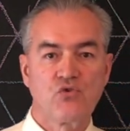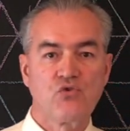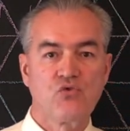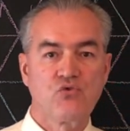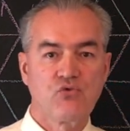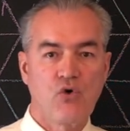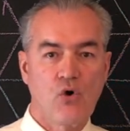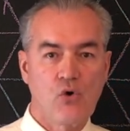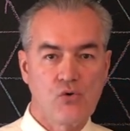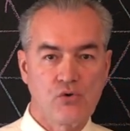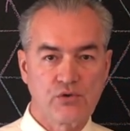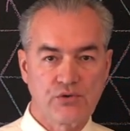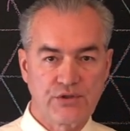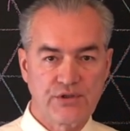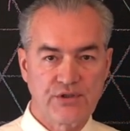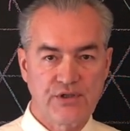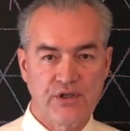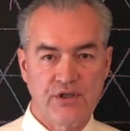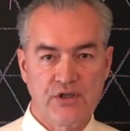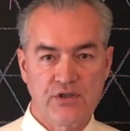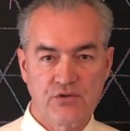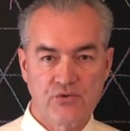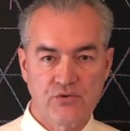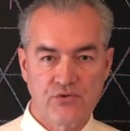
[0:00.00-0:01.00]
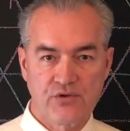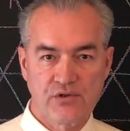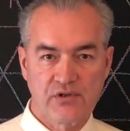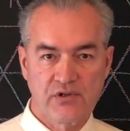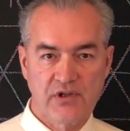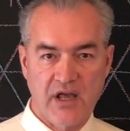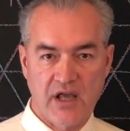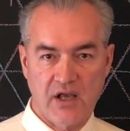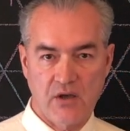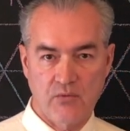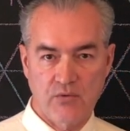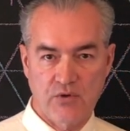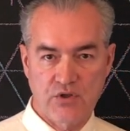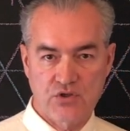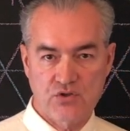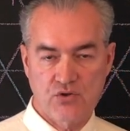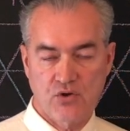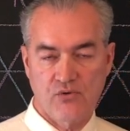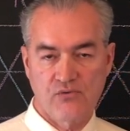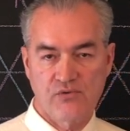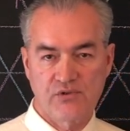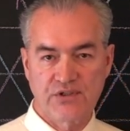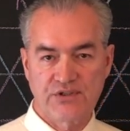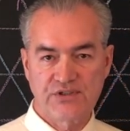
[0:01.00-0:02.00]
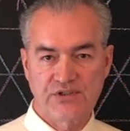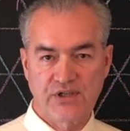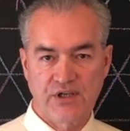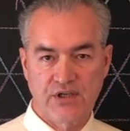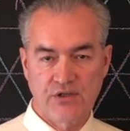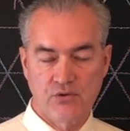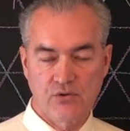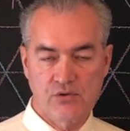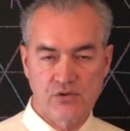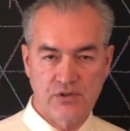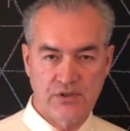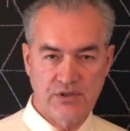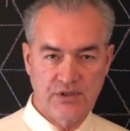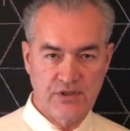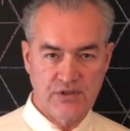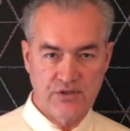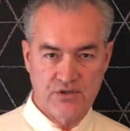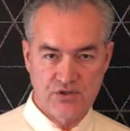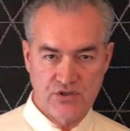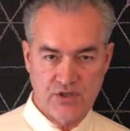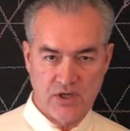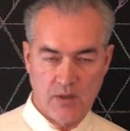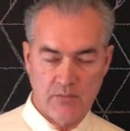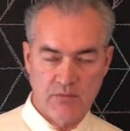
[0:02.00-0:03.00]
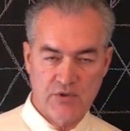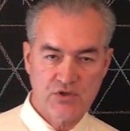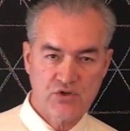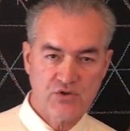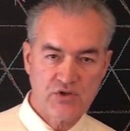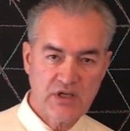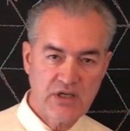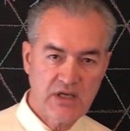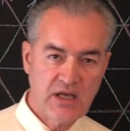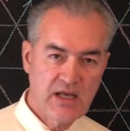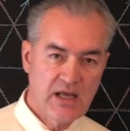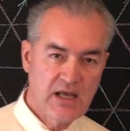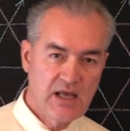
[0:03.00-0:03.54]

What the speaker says: folded into the language of, let's say, Euclidean geometry,